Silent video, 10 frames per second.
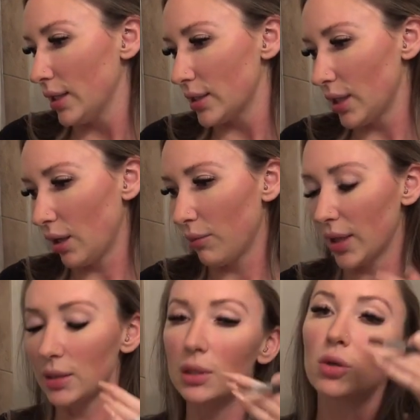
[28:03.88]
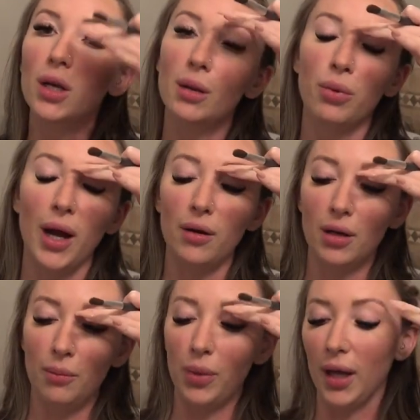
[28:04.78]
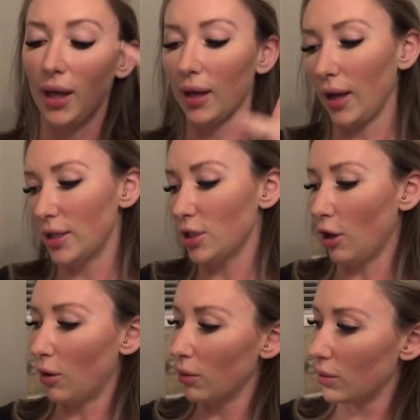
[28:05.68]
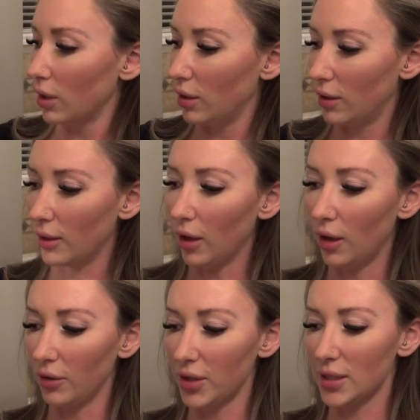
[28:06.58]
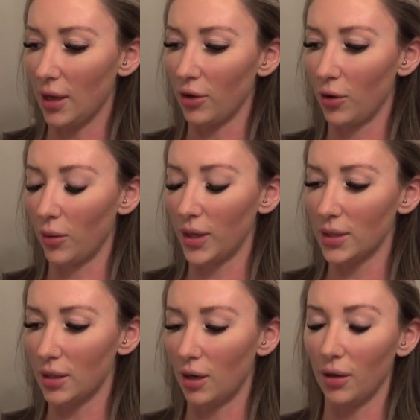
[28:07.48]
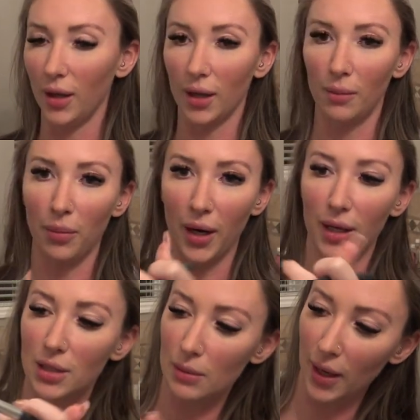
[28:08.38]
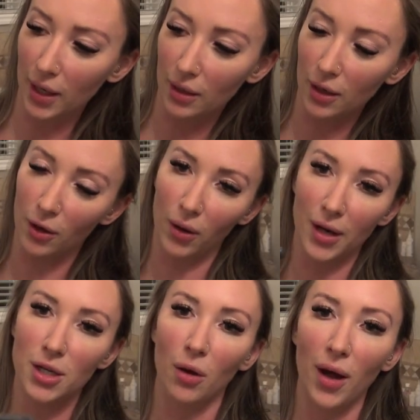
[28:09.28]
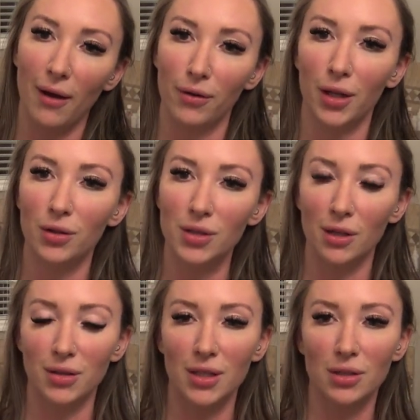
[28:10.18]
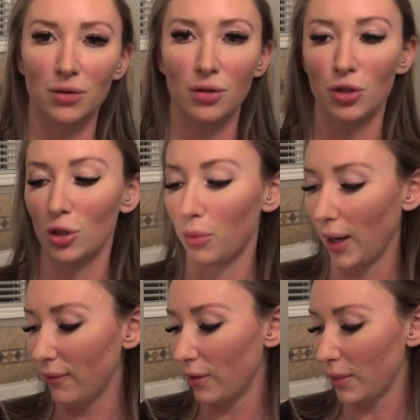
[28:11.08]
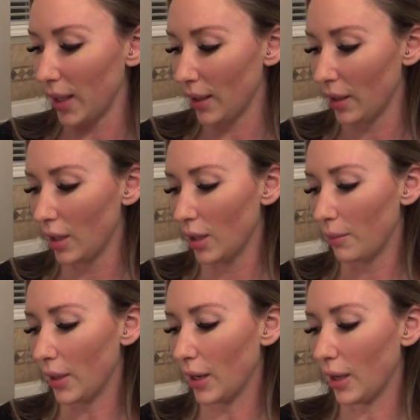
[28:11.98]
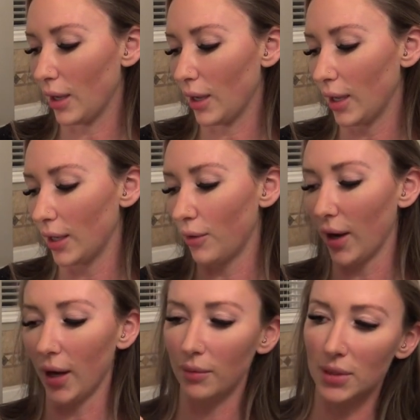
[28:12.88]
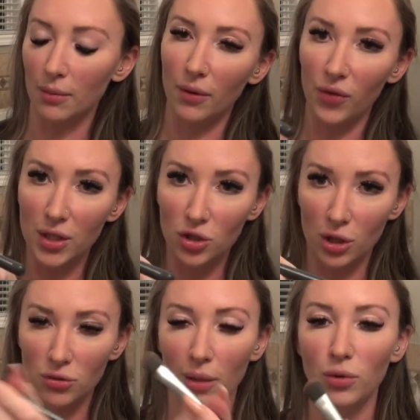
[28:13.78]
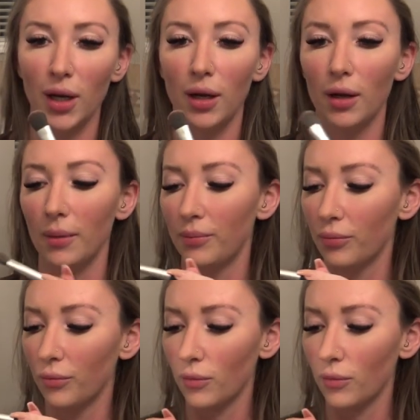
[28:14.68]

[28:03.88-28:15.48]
it's like a mix between a brown and a pink. I don't, all these other ones are like brand spanking new. I don't ever use those because those are too bright for me. But I grab some of this just right right here